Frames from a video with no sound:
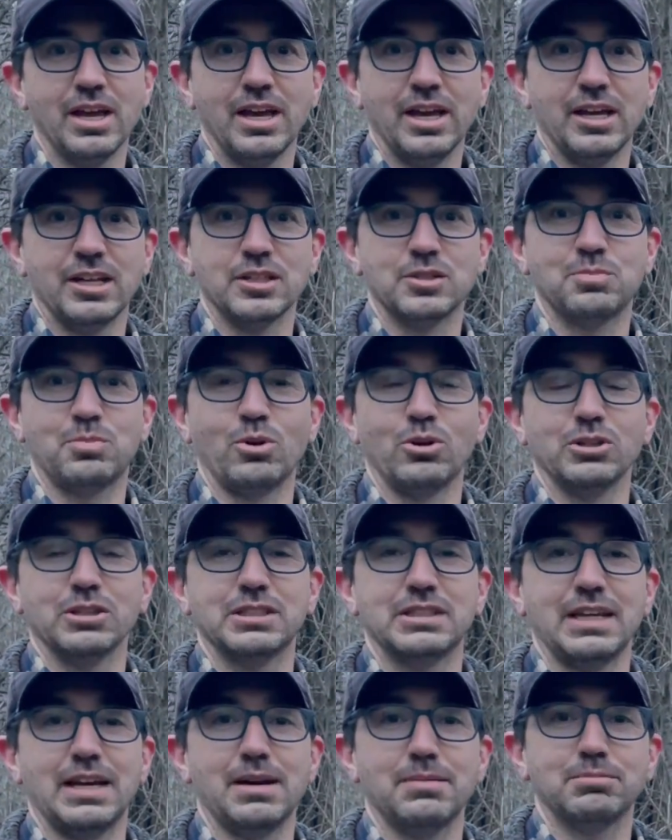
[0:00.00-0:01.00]
And spoiled
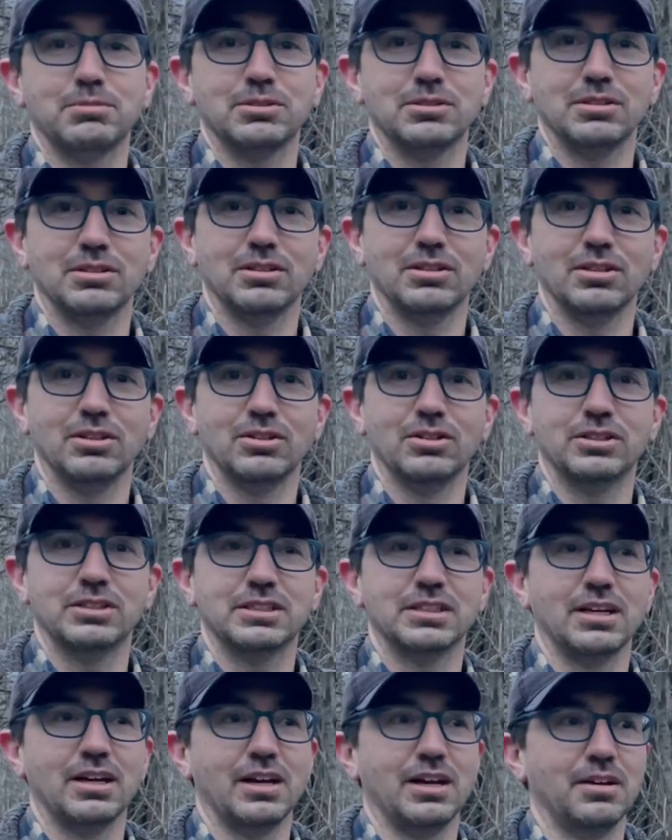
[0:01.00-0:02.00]
sap looks
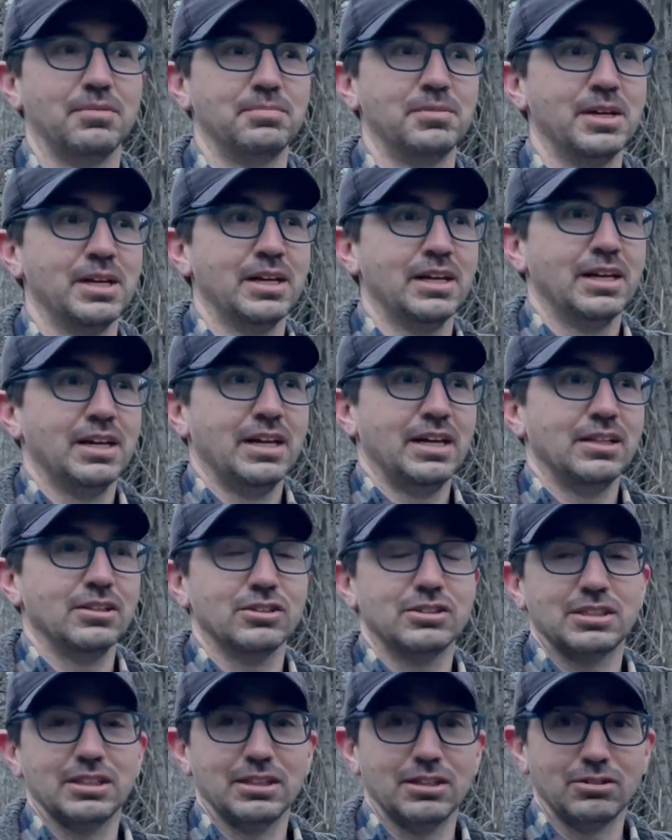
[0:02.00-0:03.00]
it
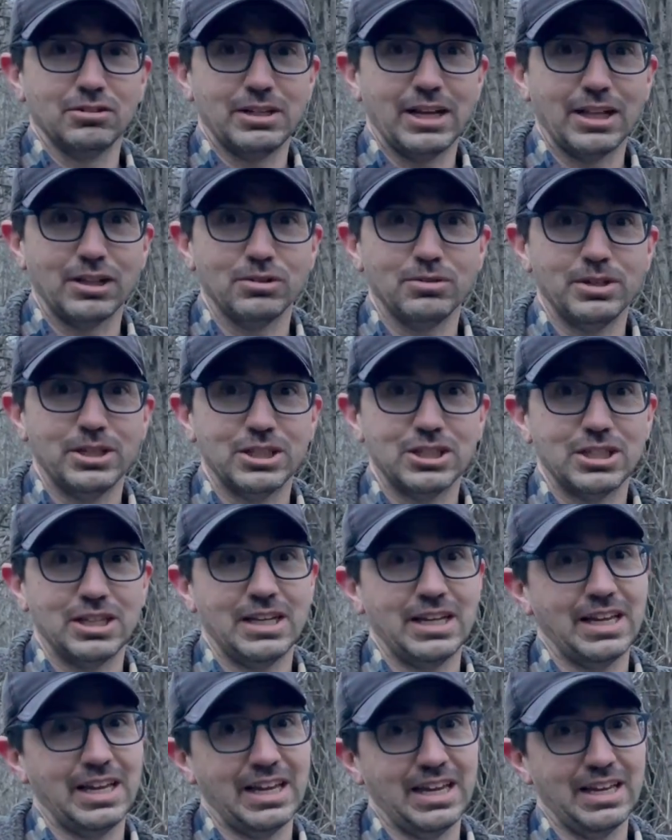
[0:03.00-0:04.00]
looks a little yellowish,
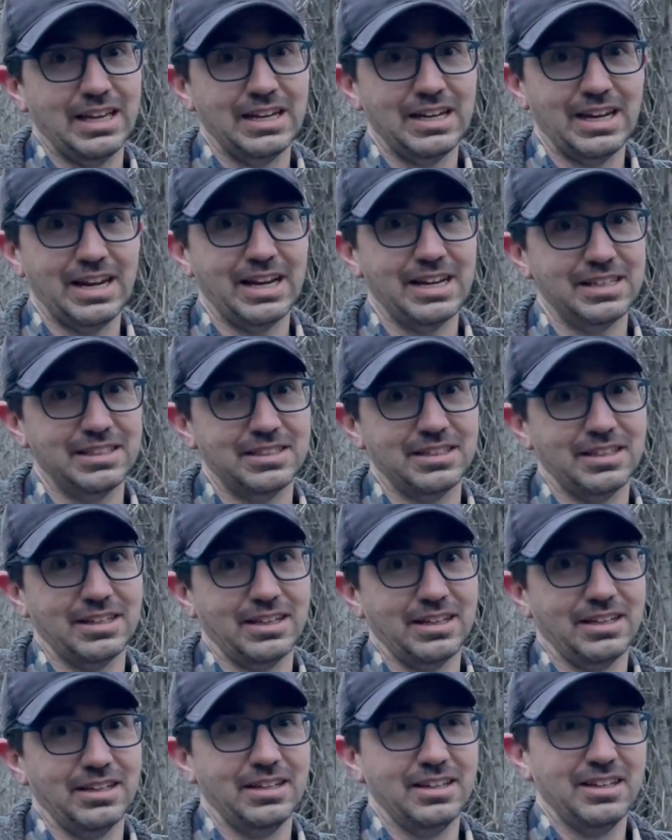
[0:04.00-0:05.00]
and it has
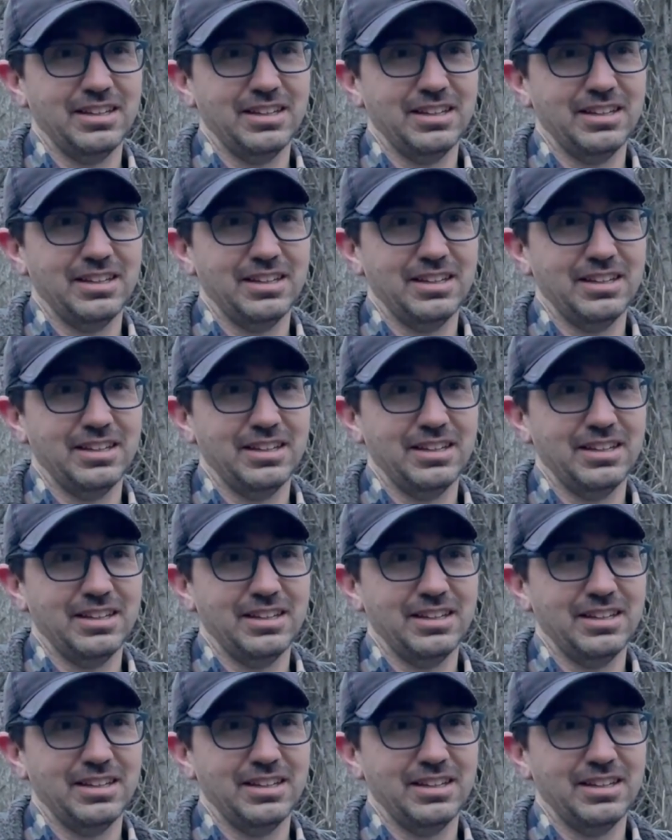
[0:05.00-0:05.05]
a